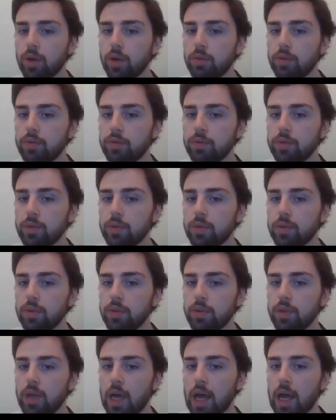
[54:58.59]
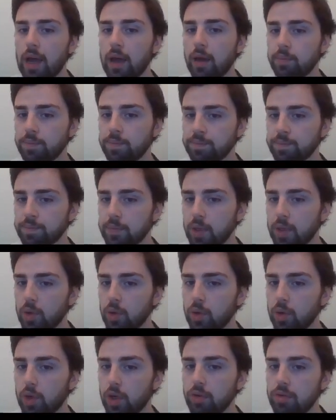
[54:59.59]
of
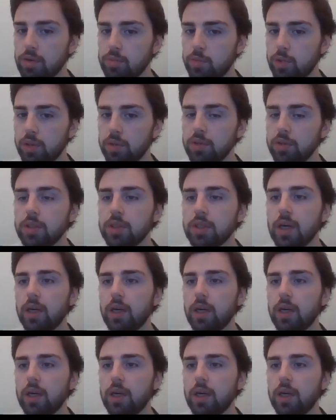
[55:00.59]
your current ones,